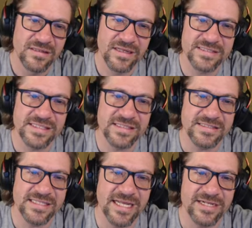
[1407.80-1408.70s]
Because it
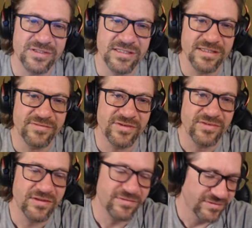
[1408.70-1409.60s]
doesn't actually lift
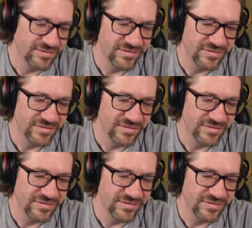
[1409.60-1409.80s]
itself.